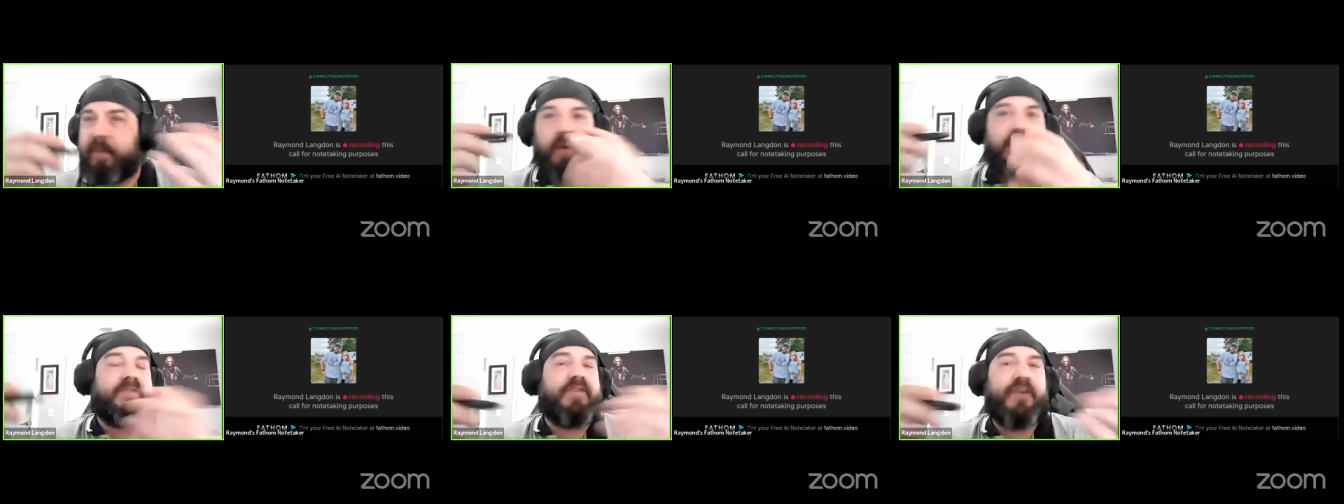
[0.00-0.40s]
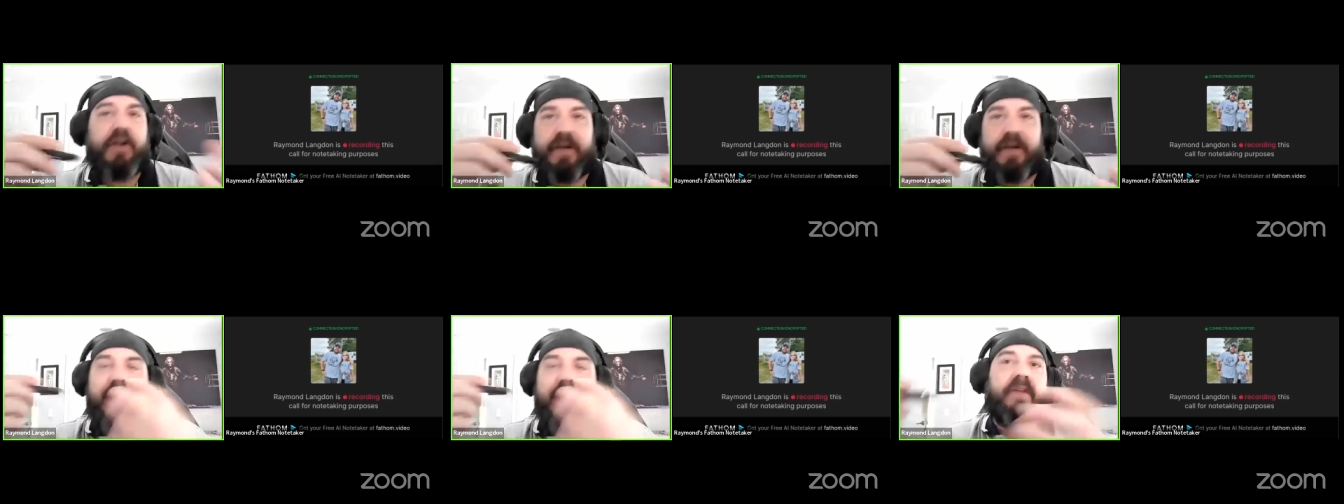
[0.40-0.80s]
Whatever you're
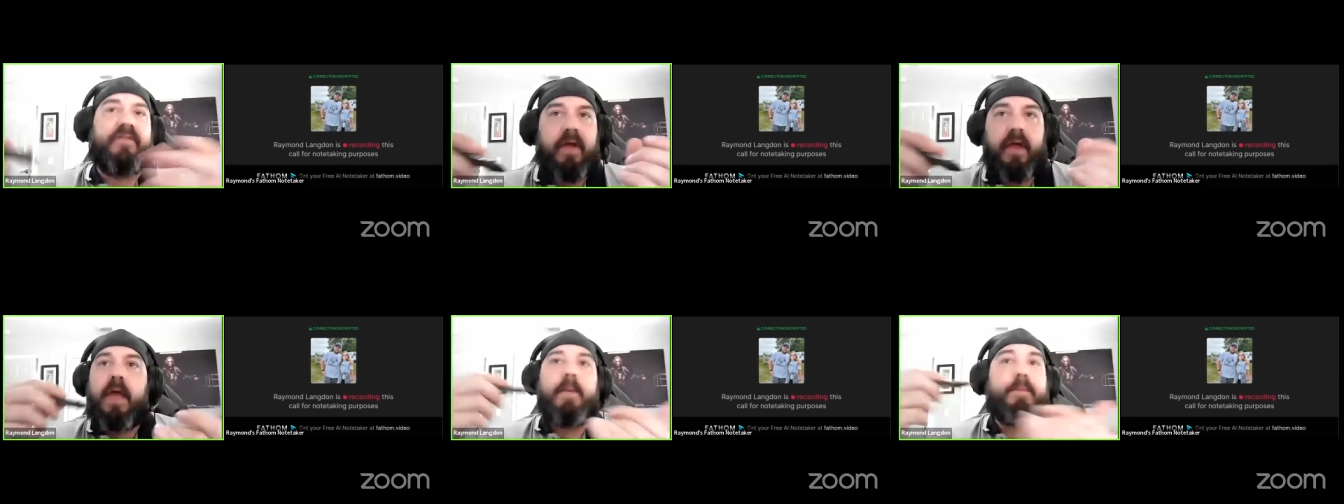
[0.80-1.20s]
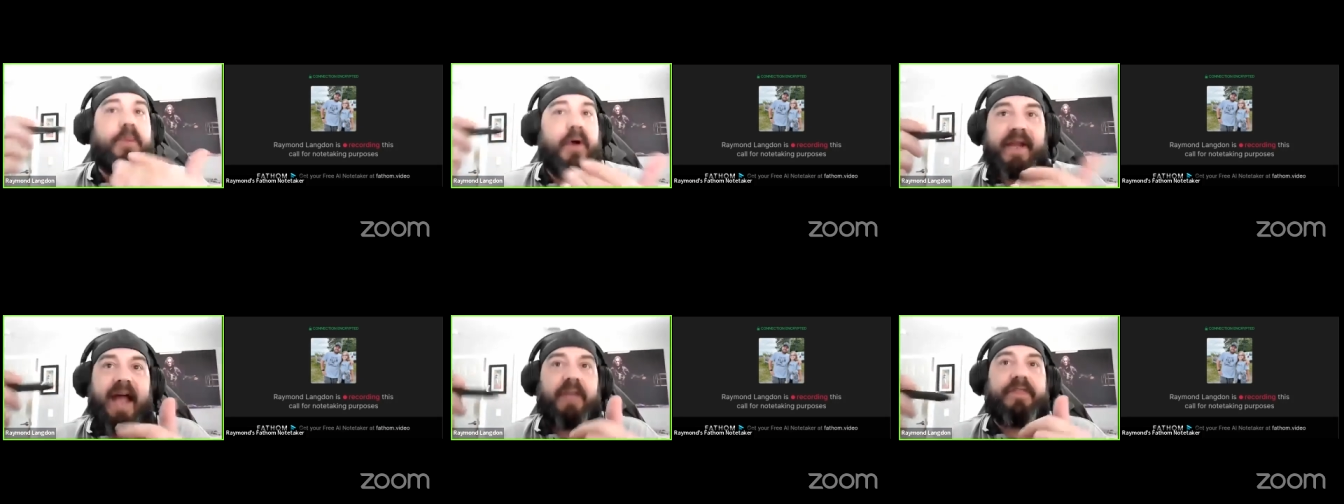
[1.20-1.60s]
kind of
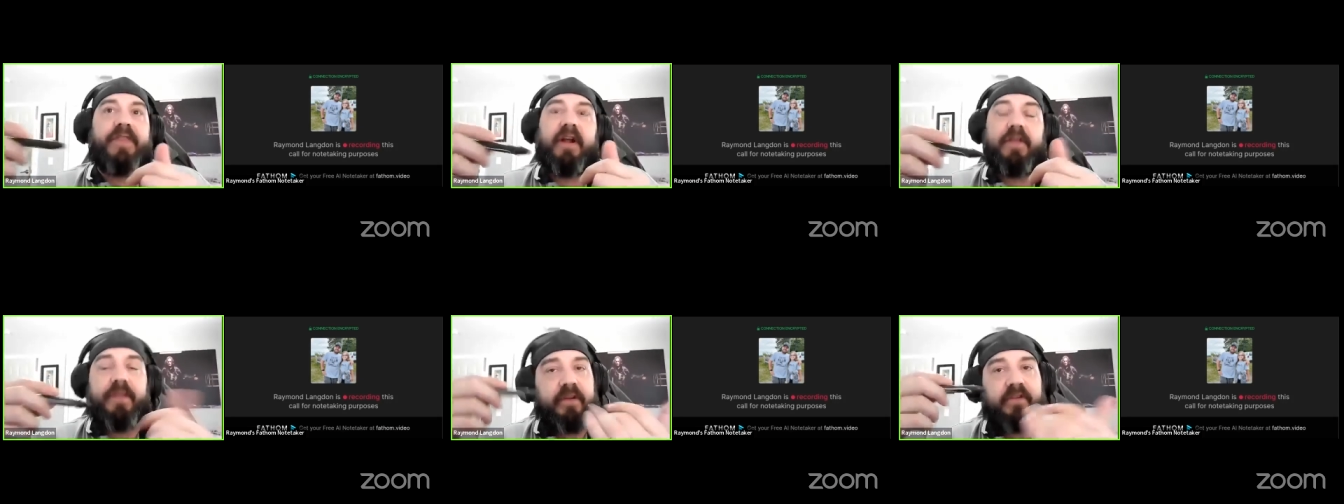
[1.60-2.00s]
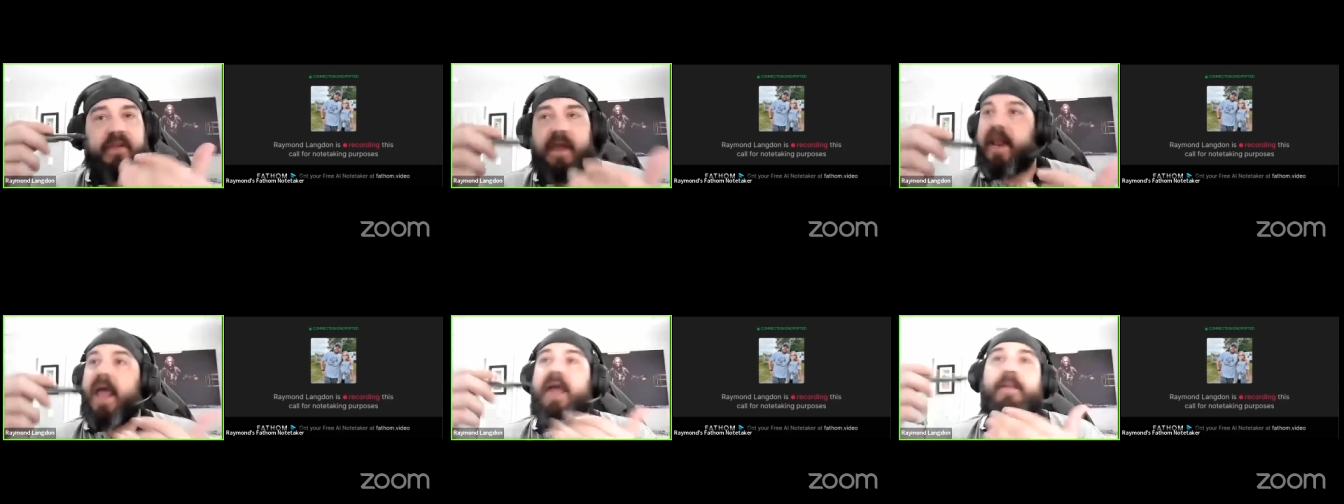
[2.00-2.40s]
putting out there, they're
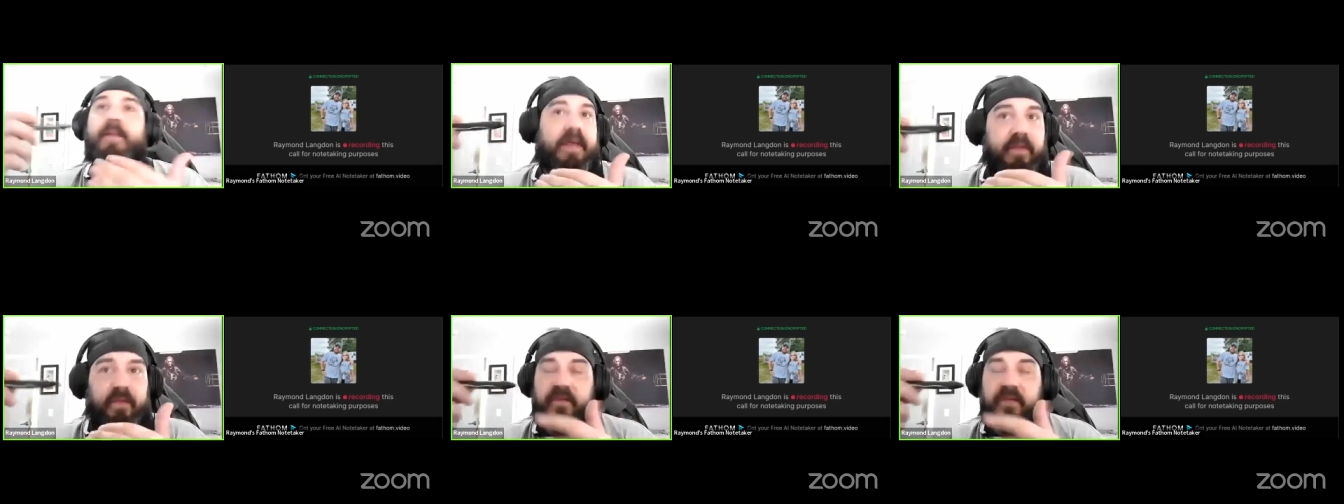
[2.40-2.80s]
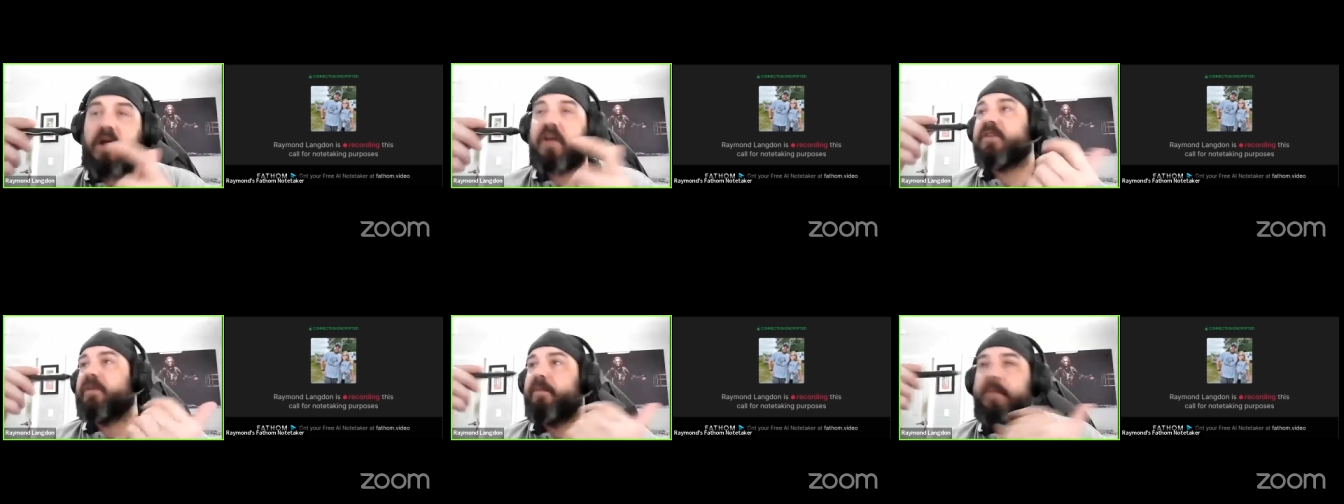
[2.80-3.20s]
saying, hey, man, this is
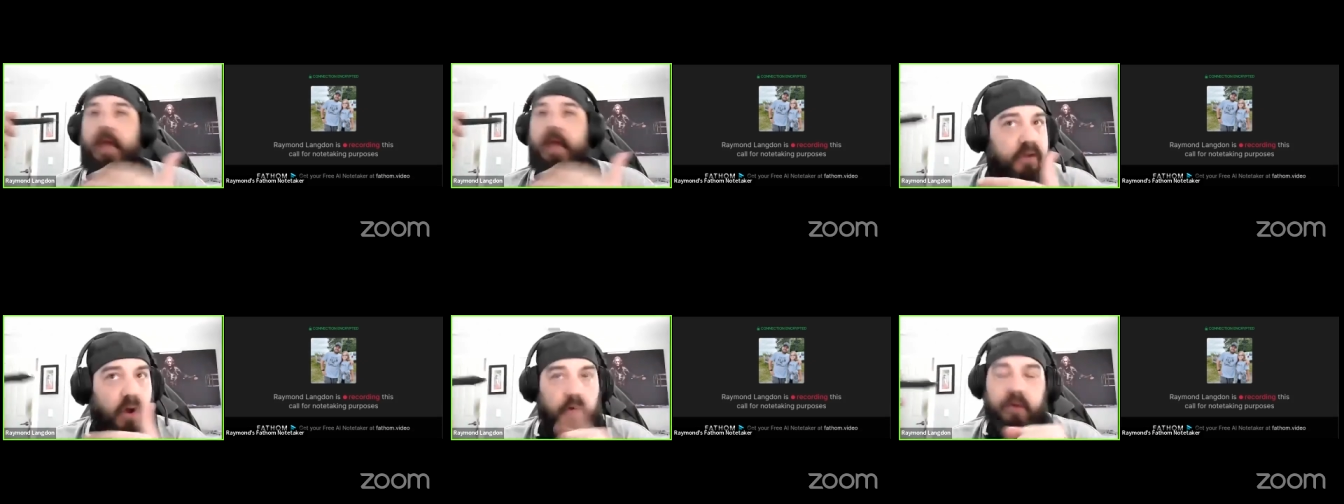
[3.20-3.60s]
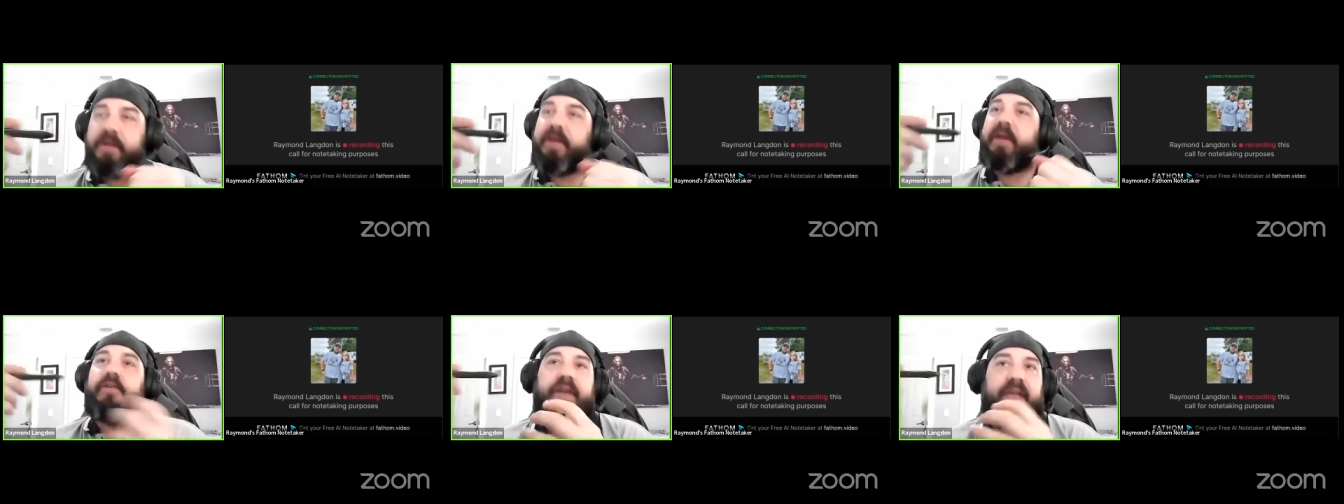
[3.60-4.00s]
awesome. Totally
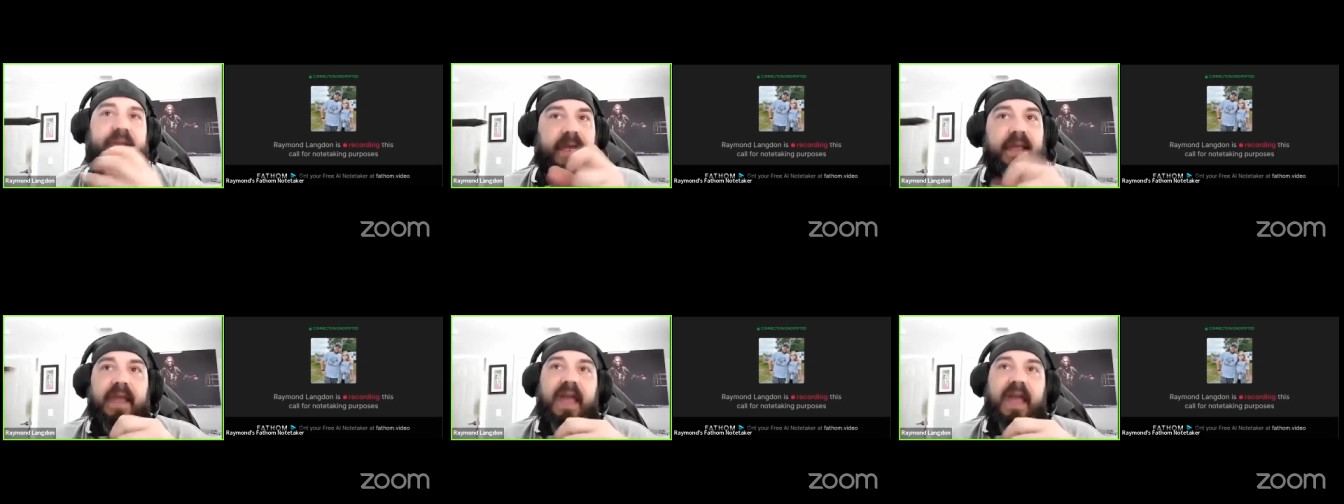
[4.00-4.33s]
agree.